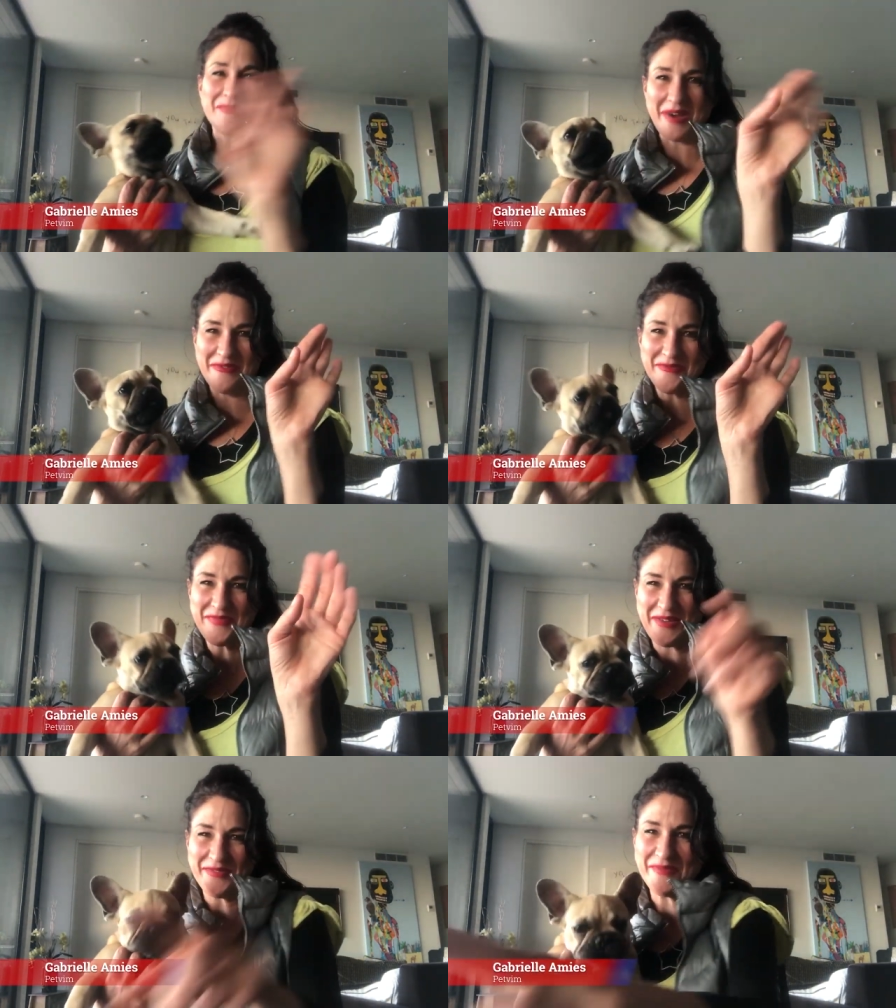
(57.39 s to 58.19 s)
Bye
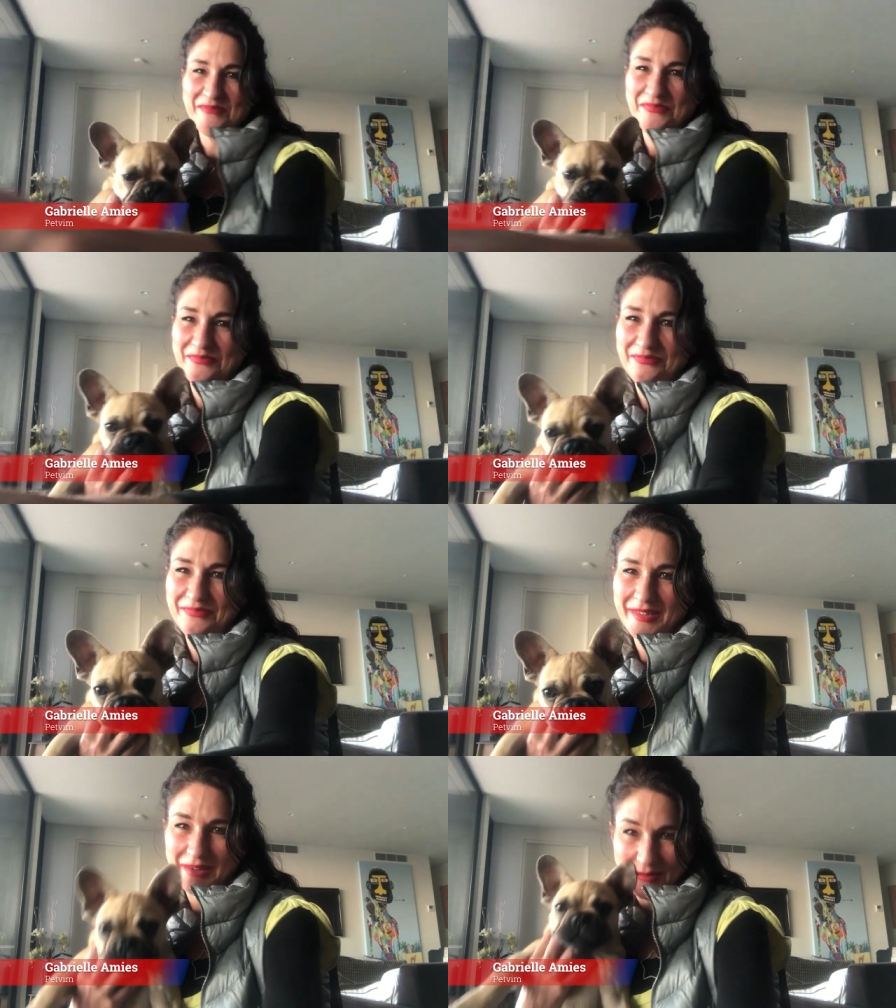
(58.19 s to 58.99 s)
from Petvim.
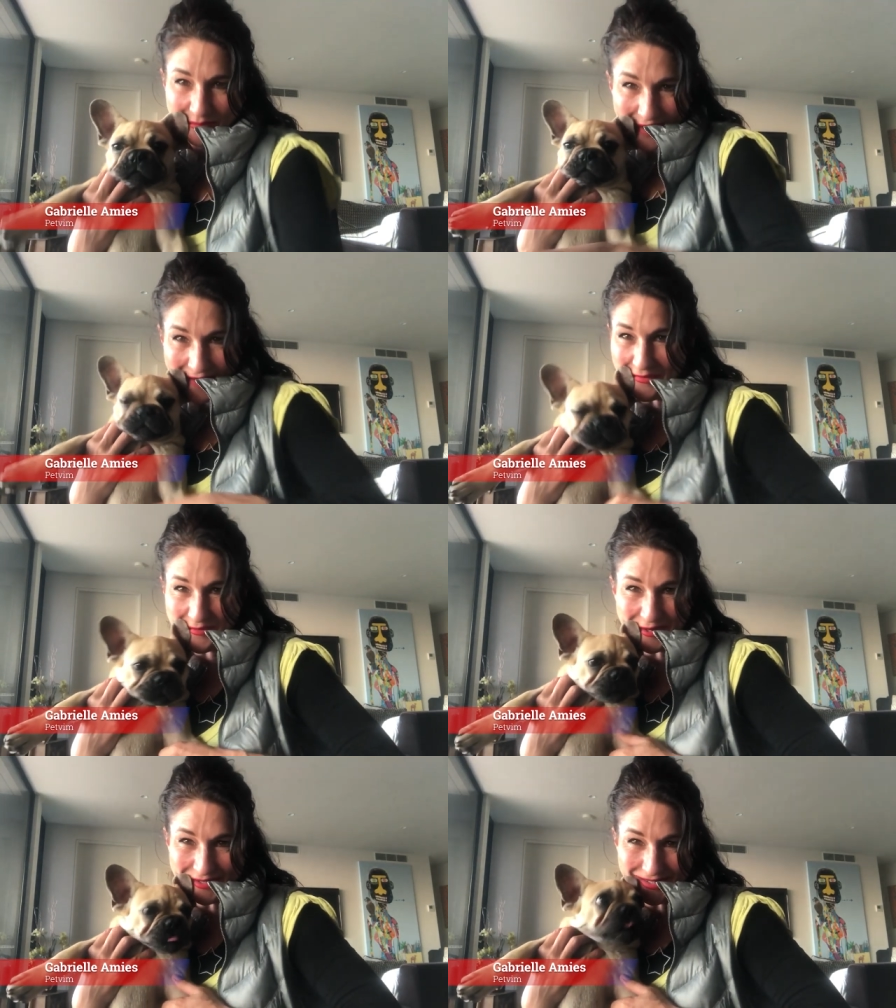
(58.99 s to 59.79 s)
Bye
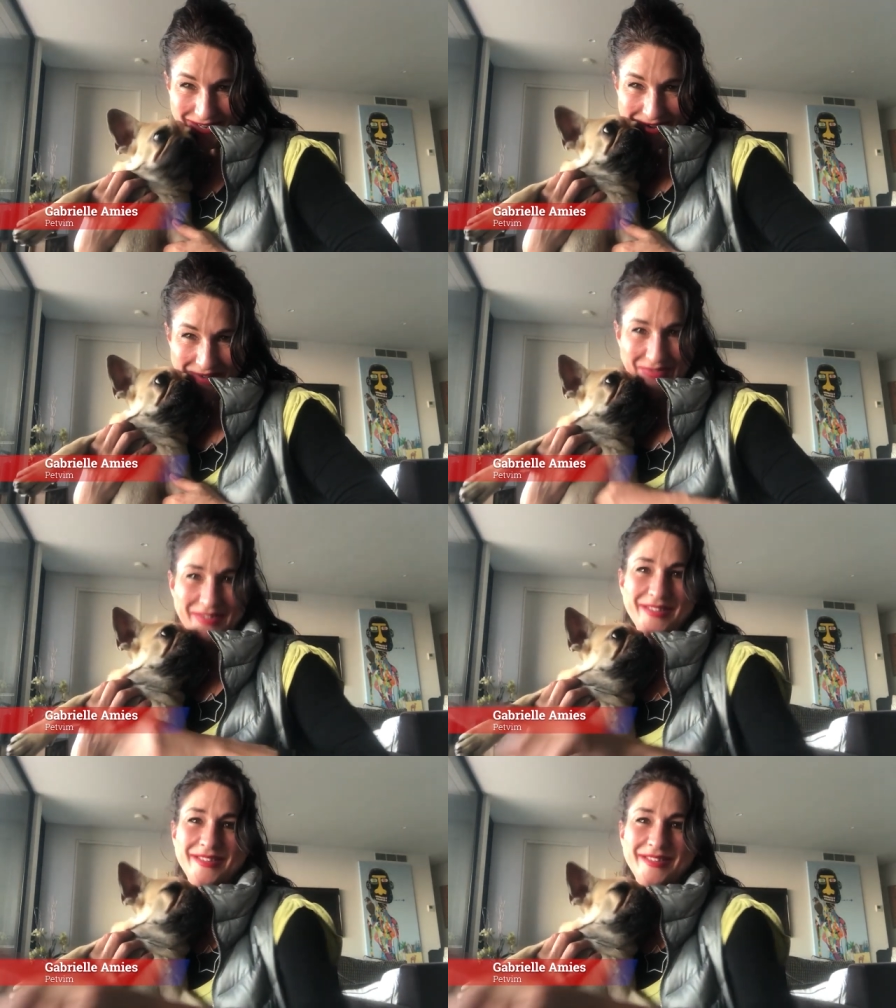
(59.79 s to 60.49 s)
from Gustav.